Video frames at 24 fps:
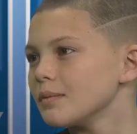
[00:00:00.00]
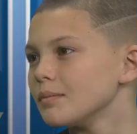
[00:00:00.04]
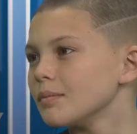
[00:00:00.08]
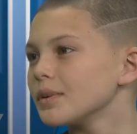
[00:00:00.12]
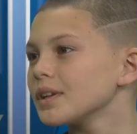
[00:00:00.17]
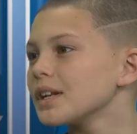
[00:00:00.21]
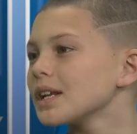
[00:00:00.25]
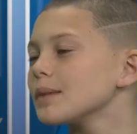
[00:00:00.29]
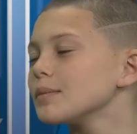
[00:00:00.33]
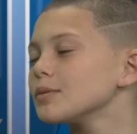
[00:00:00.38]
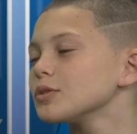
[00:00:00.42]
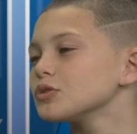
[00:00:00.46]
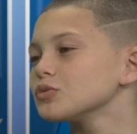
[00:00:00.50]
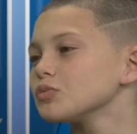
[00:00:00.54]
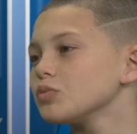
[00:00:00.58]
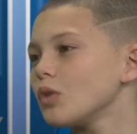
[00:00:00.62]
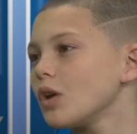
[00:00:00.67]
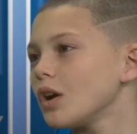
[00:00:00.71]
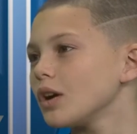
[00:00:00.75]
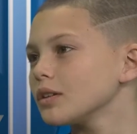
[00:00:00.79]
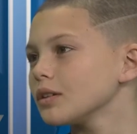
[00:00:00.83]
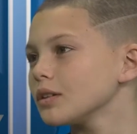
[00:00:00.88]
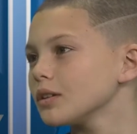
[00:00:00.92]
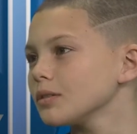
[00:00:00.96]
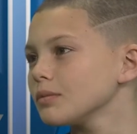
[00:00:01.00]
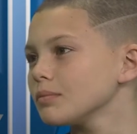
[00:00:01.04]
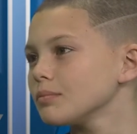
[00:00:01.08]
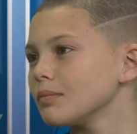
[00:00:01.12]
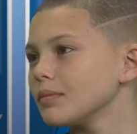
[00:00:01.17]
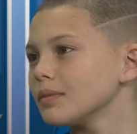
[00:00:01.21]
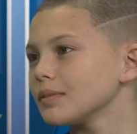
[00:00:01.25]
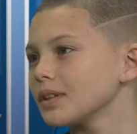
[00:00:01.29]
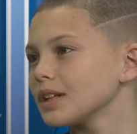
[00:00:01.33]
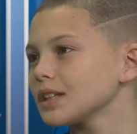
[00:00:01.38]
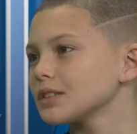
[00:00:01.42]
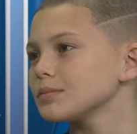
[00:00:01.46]
My name is Juana,
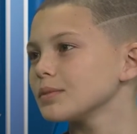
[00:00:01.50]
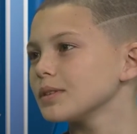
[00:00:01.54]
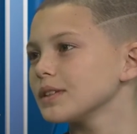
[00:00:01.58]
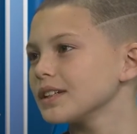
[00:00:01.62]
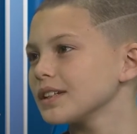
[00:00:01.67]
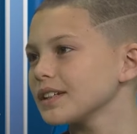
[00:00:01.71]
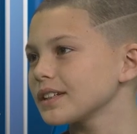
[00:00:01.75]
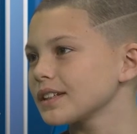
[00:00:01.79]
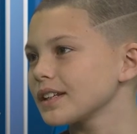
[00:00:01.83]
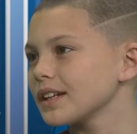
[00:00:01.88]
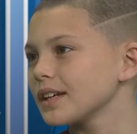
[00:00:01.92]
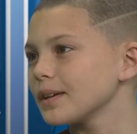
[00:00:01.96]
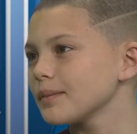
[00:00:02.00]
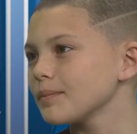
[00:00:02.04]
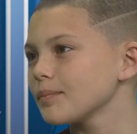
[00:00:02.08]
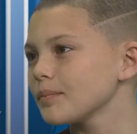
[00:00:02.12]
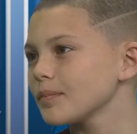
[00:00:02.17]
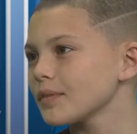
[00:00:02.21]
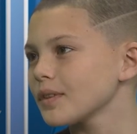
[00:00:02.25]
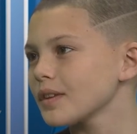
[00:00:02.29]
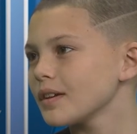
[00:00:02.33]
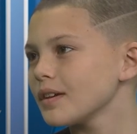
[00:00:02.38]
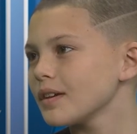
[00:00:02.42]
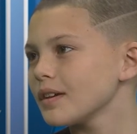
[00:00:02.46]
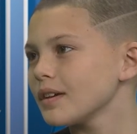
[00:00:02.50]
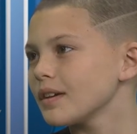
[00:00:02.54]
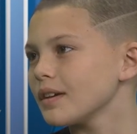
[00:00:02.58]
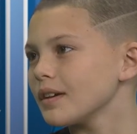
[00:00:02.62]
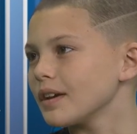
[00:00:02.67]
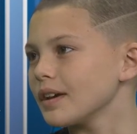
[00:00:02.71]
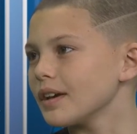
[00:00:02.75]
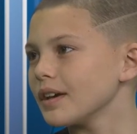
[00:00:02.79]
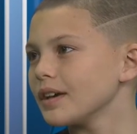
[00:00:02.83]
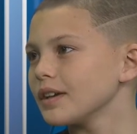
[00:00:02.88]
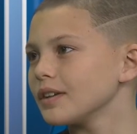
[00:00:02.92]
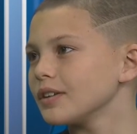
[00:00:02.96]
that's my nickname.
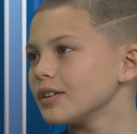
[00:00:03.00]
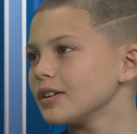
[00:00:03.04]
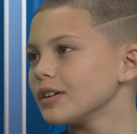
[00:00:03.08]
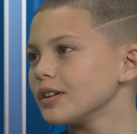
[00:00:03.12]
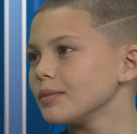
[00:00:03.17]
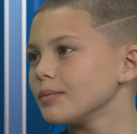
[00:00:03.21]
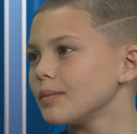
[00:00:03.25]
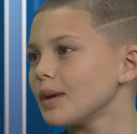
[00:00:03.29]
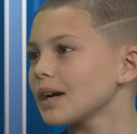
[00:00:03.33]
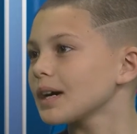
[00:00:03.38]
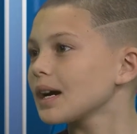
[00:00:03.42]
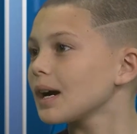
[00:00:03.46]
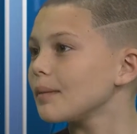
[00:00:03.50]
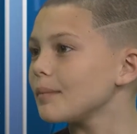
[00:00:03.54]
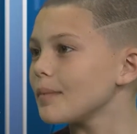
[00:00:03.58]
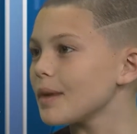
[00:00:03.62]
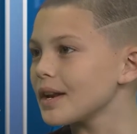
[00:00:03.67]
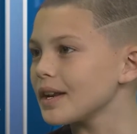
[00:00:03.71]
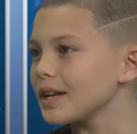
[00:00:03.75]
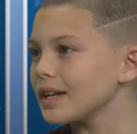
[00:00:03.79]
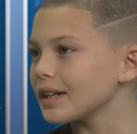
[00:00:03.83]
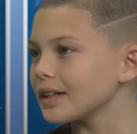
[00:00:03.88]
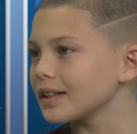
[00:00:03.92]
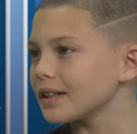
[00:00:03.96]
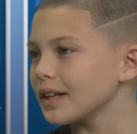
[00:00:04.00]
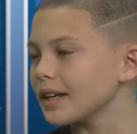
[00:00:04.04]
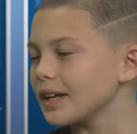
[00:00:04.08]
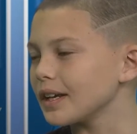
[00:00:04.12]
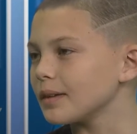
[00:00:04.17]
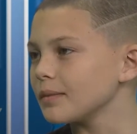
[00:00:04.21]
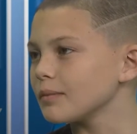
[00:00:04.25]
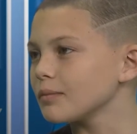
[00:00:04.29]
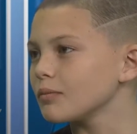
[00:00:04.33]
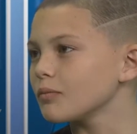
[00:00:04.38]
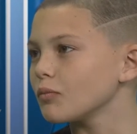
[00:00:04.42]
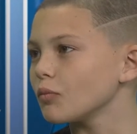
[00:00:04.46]
And I got my
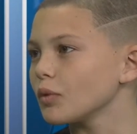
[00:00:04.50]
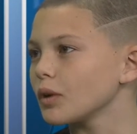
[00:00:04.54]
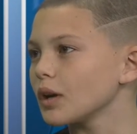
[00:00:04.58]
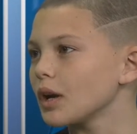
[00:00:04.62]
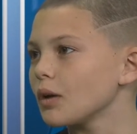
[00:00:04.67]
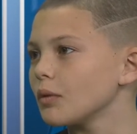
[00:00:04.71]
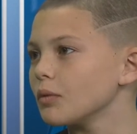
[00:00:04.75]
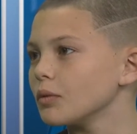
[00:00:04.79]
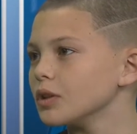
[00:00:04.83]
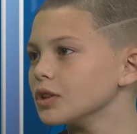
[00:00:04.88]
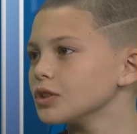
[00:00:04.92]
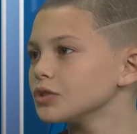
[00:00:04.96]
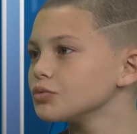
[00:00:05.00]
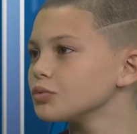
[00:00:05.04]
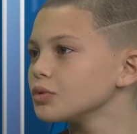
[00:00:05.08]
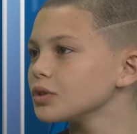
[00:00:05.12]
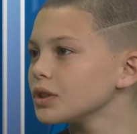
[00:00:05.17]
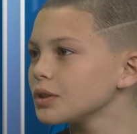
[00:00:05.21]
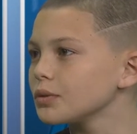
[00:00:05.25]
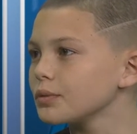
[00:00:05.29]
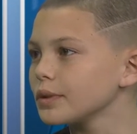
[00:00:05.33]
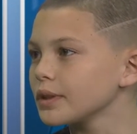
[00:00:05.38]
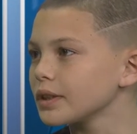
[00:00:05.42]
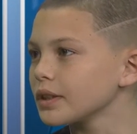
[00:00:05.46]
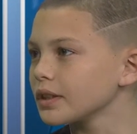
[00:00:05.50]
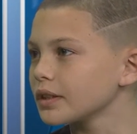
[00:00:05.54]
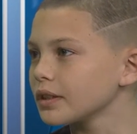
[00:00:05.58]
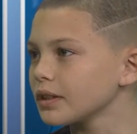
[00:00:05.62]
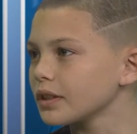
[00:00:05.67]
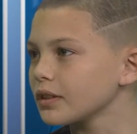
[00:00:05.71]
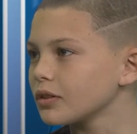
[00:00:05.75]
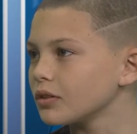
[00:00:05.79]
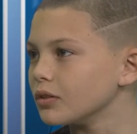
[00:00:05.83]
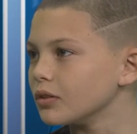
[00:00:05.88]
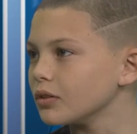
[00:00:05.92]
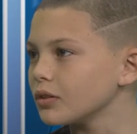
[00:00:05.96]
nickname when I was really, really
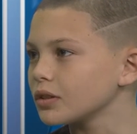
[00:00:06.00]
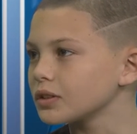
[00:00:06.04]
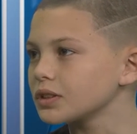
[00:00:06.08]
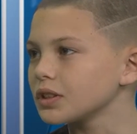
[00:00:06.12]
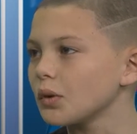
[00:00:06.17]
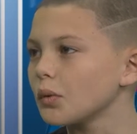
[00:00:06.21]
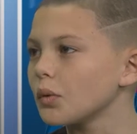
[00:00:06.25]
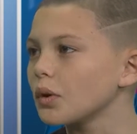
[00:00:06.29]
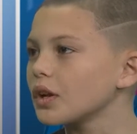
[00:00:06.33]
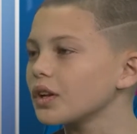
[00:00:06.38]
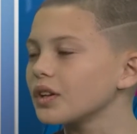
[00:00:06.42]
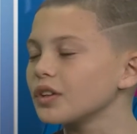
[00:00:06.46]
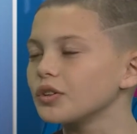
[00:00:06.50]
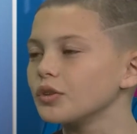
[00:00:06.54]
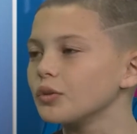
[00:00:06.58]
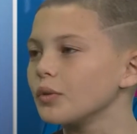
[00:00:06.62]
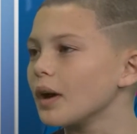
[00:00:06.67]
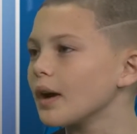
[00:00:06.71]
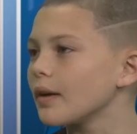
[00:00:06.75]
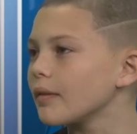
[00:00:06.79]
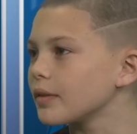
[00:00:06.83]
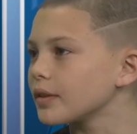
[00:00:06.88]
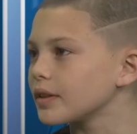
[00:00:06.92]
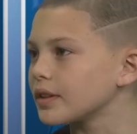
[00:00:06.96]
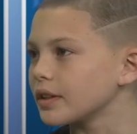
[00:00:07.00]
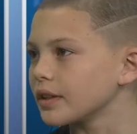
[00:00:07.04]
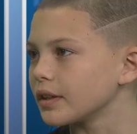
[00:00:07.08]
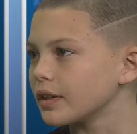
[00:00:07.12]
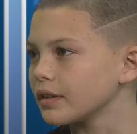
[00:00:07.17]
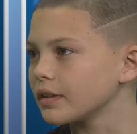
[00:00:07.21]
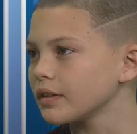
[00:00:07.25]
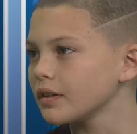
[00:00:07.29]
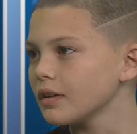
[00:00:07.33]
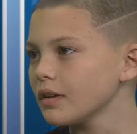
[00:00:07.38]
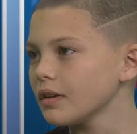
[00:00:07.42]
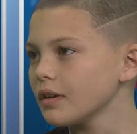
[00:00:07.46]
little because I wanted to do
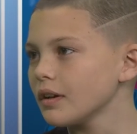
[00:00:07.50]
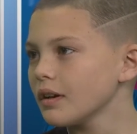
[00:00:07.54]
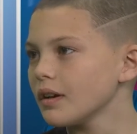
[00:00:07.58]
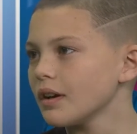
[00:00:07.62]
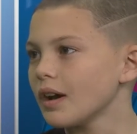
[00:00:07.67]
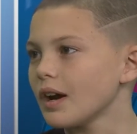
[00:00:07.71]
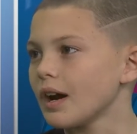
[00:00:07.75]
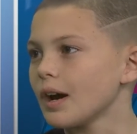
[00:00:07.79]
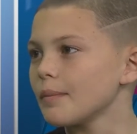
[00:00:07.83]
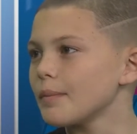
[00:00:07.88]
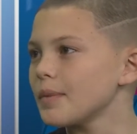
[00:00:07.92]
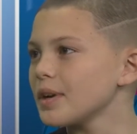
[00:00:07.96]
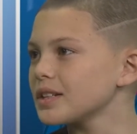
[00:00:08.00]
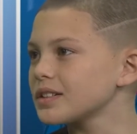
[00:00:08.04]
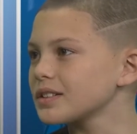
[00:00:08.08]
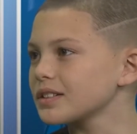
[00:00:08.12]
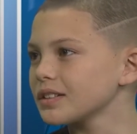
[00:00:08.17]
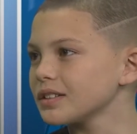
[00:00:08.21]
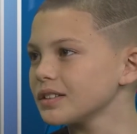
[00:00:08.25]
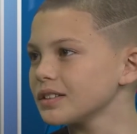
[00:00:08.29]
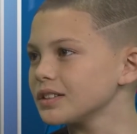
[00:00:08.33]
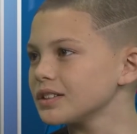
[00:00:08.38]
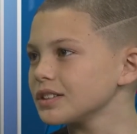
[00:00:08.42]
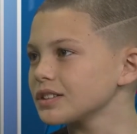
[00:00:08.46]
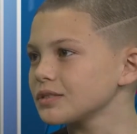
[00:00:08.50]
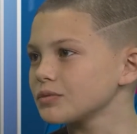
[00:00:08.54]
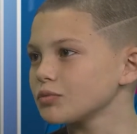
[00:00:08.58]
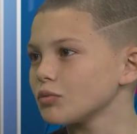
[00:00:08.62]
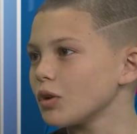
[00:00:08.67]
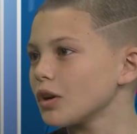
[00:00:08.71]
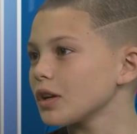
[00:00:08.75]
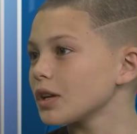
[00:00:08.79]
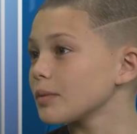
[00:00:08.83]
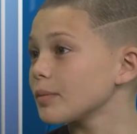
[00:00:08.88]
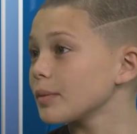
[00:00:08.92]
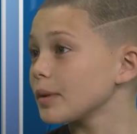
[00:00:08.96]
everything. I basically just
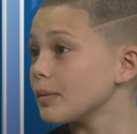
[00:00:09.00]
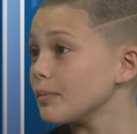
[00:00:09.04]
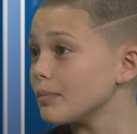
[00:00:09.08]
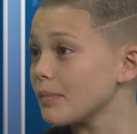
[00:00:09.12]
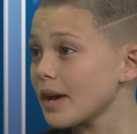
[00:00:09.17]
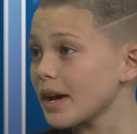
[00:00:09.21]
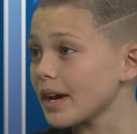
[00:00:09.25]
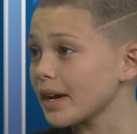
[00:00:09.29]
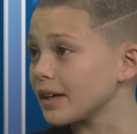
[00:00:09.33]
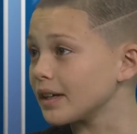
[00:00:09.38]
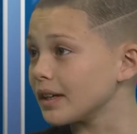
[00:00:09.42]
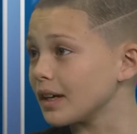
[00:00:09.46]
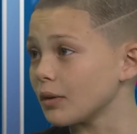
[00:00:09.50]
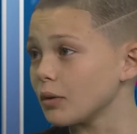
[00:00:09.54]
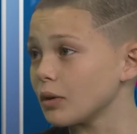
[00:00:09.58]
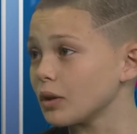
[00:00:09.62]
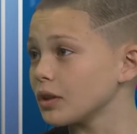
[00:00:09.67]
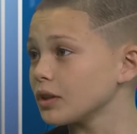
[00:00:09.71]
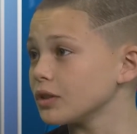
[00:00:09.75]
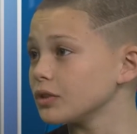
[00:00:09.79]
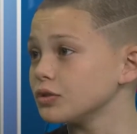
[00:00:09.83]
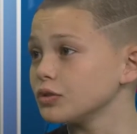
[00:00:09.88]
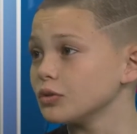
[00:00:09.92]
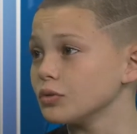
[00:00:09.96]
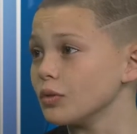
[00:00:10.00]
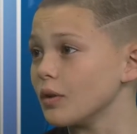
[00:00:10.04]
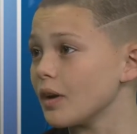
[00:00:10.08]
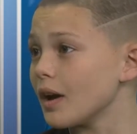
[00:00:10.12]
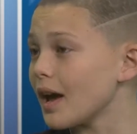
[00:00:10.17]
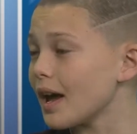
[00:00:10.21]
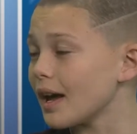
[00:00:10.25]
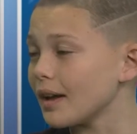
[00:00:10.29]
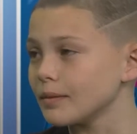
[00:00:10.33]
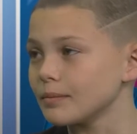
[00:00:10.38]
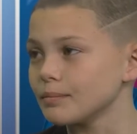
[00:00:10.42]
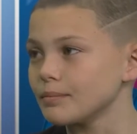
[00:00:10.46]
wanted to be a man. I wanted to do
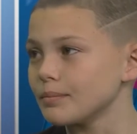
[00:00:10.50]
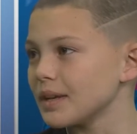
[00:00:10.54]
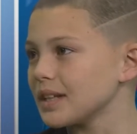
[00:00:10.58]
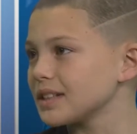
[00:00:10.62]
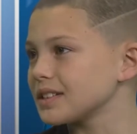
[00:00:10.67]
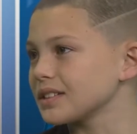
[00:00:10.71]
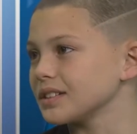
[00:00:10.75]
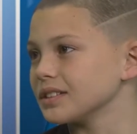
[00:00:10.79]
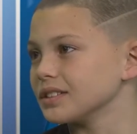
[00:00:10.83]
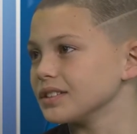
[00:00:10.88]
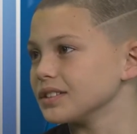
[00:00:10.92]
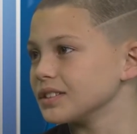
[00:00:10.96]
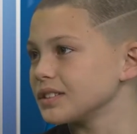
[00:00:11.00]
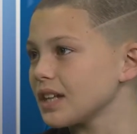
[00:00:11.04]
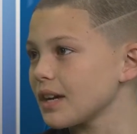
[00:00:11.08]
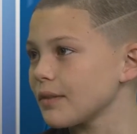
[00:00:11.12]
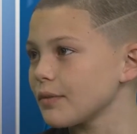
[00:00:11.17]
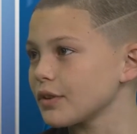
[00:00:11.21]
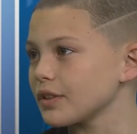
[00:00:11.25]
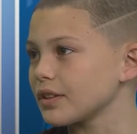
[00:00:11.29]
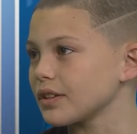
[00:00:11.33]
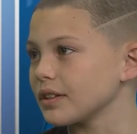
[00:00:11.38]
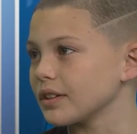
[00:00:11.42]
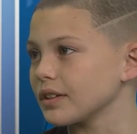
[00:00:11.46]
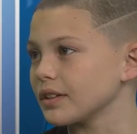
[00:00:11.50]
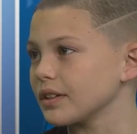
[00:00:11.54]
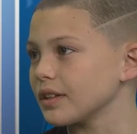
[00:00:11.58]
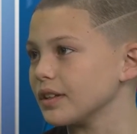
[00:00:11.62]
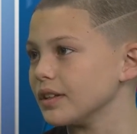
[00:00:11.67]
basically just everything.